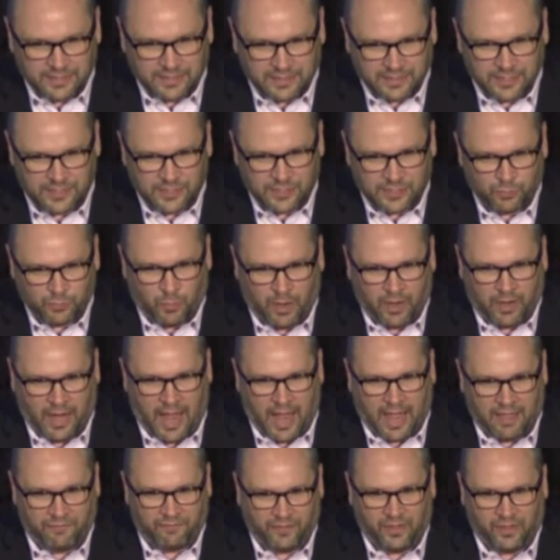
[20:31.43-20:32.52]
this is where
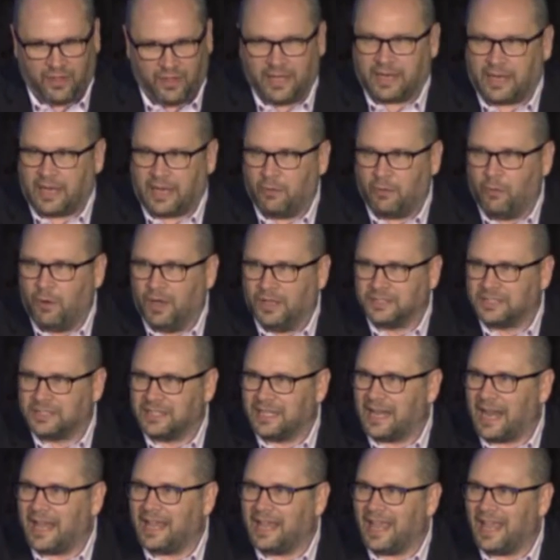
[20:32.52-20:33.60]
I felt like I was.
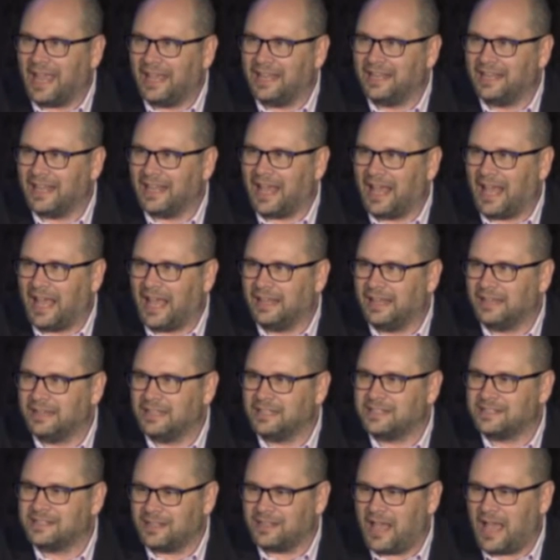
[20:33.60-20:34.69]
And
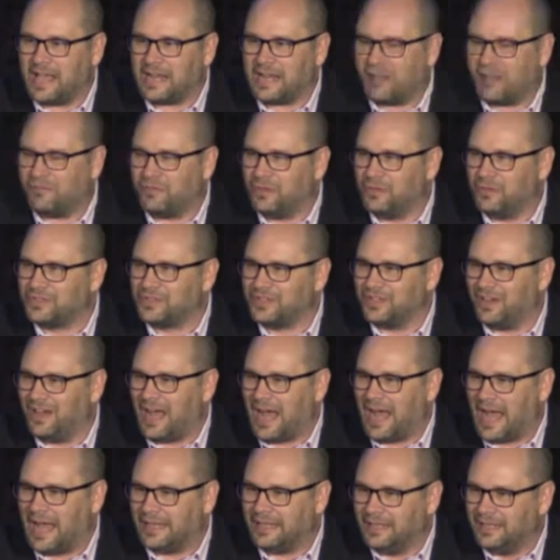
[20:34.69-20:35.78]
this slide I've used a
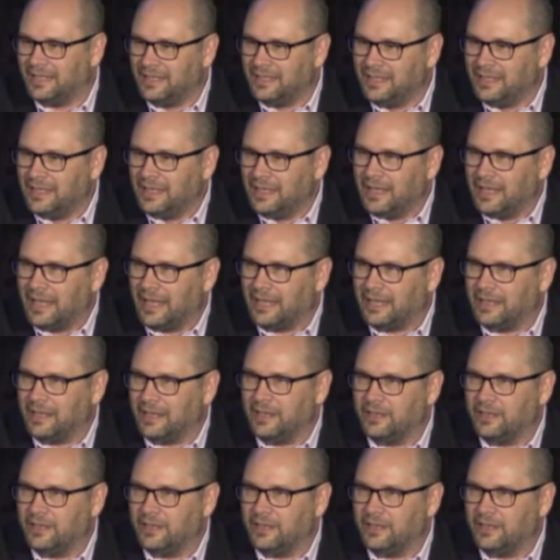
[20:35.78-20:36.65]
lot in an